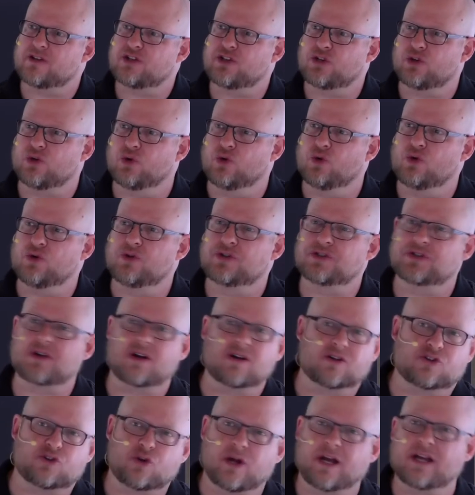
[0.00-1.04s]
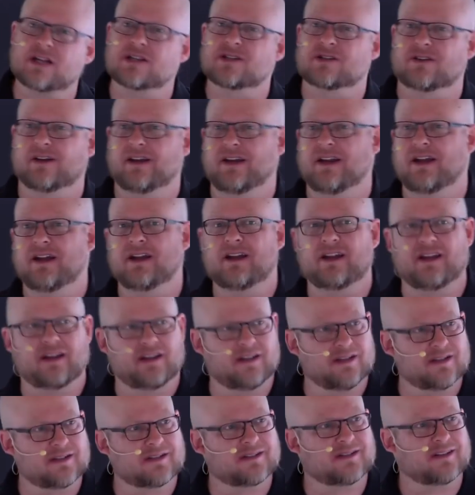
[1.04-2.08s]
to start translating
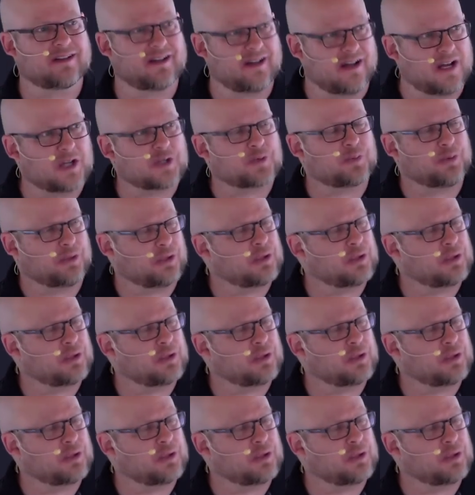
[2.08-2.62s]
is the Gospel